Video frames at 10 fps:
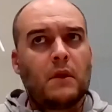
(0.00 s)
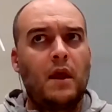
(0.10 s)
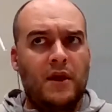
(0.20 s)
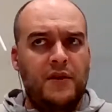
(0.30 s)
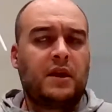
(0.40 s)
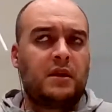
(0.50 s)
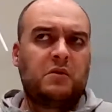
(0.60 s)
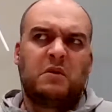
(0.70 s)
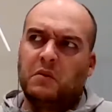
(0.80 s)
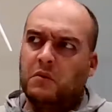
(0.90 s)
I think
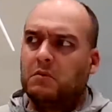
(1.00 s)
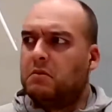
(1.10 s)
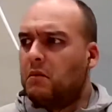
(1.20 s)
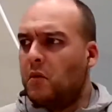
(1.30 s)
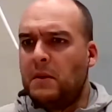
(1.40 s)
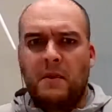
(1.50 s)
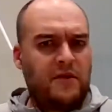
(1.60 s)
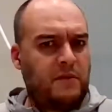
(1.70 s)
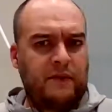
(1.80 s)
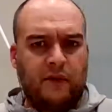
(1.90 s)
1
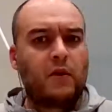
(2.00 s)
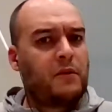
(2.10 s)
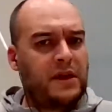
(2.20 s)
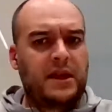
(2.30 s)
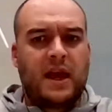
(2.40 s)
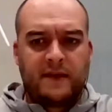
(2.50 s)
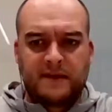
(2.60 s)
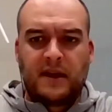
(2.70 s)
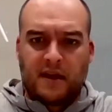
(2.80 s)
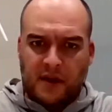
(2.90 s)
month before we already have
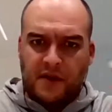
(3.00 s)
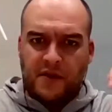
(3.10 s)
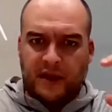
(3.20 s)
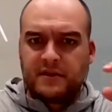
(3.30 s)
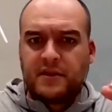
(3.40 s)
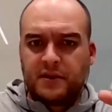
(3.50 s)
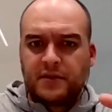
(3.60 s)
things here